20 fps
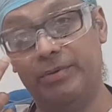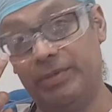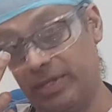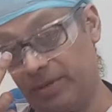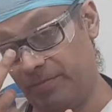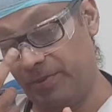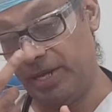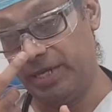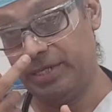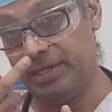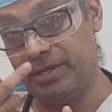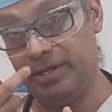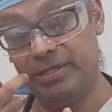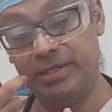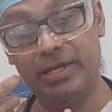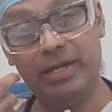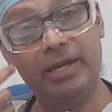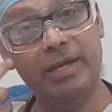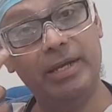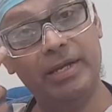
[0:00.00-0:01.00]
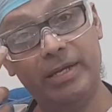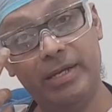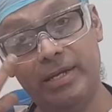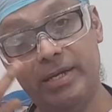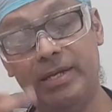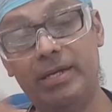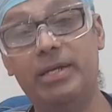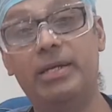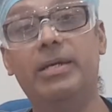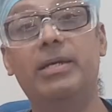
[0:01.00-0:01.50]
supplies
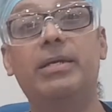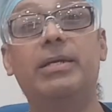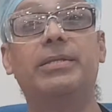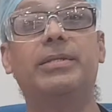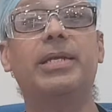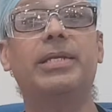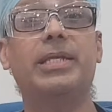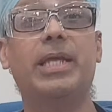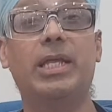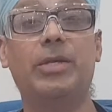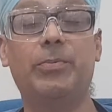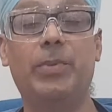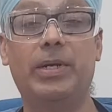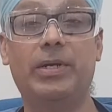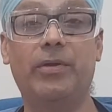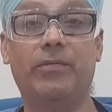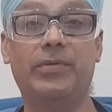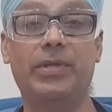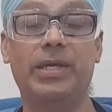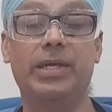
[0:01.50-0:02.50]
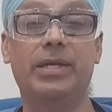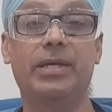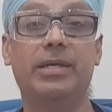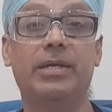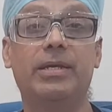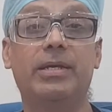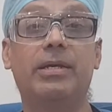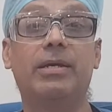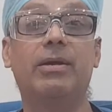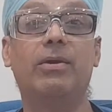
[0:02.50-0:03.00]
this aspect of the
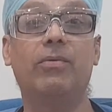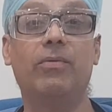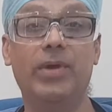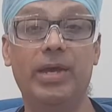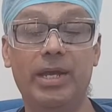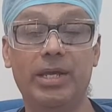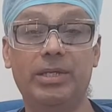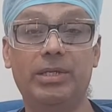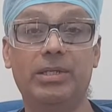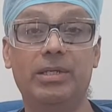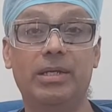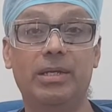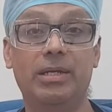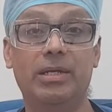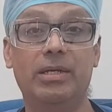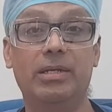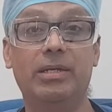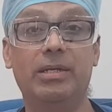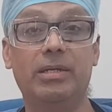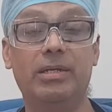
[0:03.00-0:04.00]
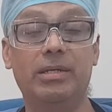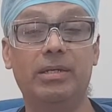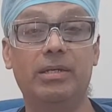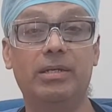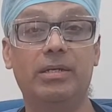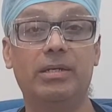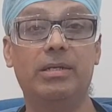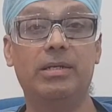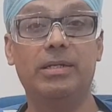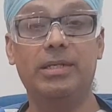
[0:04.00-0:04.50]
face,
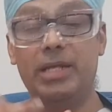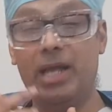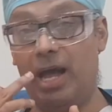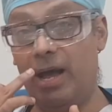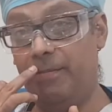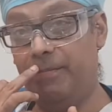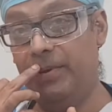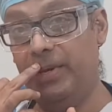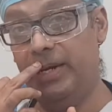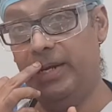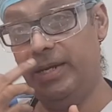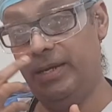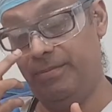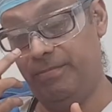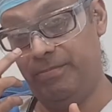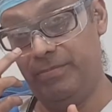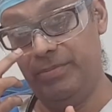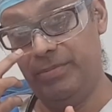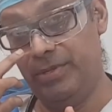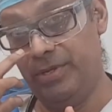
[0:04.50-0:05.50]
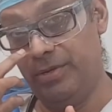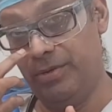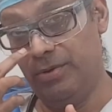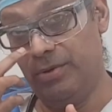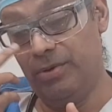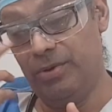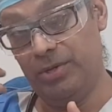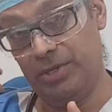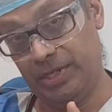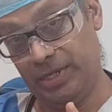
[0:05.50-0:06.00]
the upper lip, the
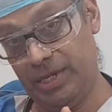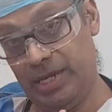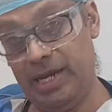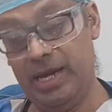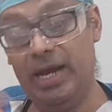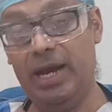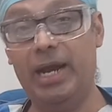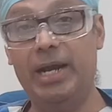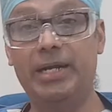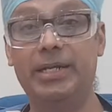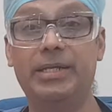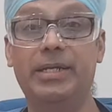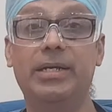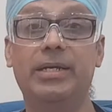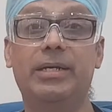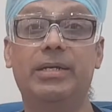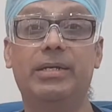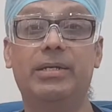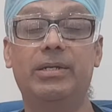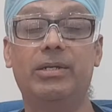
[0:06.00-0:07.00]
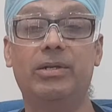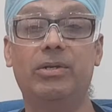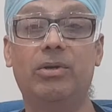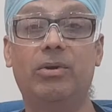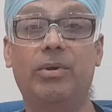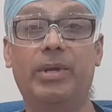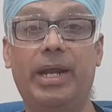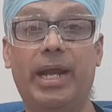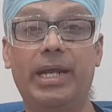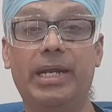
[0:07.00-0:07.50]
nose, and the
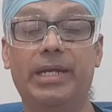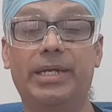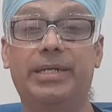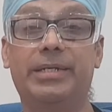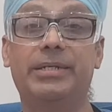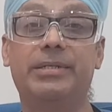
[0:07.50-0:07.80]
lower eyelid.